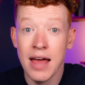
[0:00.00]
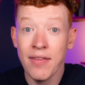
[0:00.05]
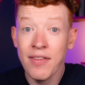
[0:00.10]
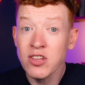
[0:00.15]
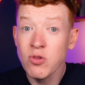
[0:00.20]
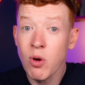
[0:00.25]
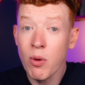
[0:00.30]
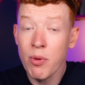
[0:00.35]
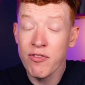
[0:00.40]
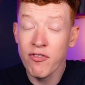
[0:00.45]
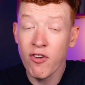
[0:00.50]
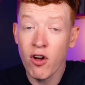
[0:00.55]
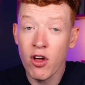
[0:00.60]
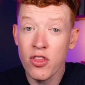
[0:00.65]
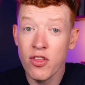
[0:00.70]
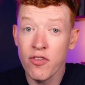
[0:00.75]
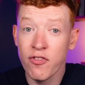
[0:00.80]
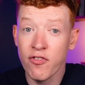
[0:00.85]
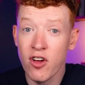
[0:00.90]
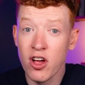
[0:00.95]
And that's where we find
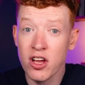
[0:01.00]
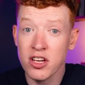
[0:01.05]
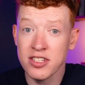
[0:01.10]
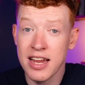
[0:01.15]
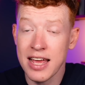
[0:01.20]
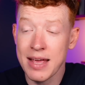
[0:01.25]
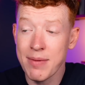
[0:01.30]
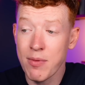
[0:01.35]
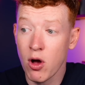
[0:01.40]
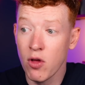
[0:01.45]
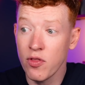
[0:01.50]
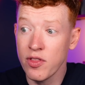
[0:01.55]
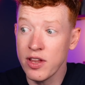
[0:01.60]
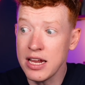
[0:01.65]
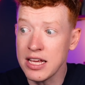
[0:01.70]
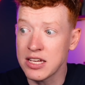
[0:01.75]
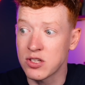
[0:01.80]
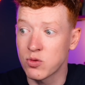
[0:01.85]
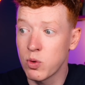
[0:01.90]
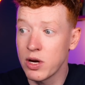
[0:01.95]
the first name on the
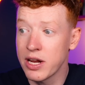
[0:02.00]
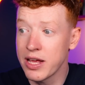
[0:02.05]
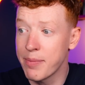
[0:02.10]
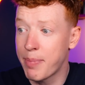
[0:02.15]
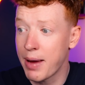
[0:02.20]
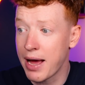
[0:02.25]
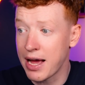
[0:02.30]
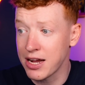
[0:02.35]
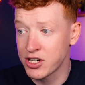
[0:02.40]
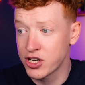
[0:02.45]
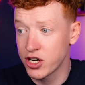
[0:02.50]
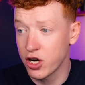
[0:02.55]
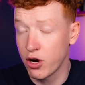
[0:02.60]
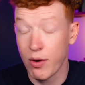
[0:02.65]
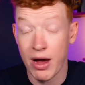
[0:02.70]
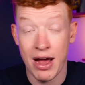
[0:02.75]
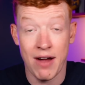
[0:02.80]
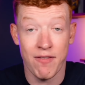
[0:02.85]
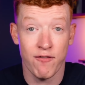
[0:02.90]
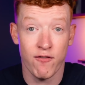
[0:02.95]
list, William Pacho
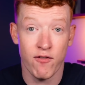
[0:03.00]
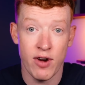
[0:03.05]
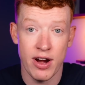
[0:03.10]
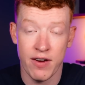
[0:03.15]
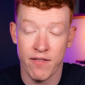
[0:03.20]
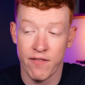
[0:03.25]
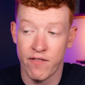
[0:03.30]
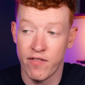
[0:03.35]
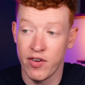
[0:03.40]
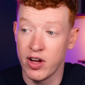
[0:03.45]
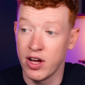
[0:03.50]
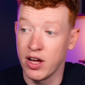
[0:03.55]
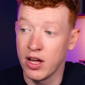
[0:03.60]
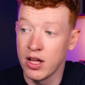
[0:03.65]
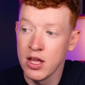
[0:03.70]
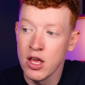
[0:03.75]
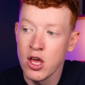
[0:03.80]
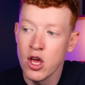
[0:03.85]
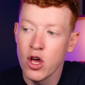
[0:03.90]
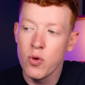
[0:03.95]
at Frankfurt,
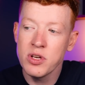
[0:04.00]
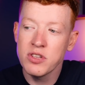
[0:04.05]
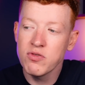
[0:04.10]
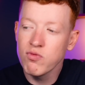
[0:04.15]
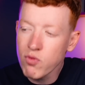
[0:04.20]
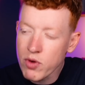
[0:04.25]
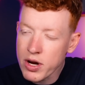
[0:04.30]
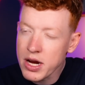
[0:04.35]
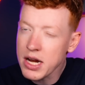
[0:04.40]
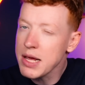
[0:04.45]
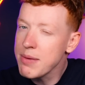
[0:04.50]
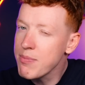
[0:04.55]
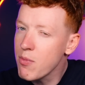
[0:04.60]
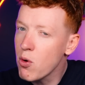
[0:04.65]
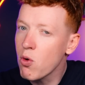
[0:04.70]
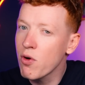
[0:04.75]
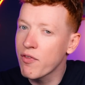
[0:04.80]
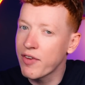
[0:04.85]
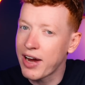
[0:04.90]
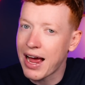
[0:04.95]
who is really
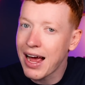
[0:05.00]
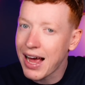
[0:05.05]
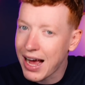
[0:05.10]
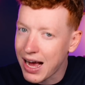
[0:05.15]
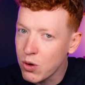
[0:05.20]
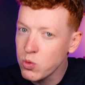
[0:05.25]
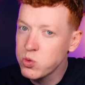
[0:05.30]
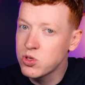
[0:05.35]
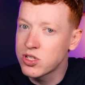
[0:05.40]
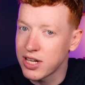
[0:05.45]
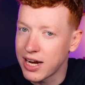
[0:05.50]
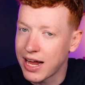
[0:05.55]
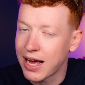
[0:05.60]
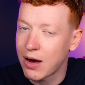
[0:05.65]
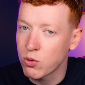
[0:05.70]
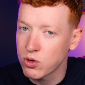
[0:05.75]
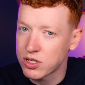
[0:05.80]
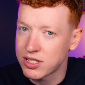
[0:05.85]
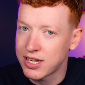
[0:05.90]
more of an out-and-out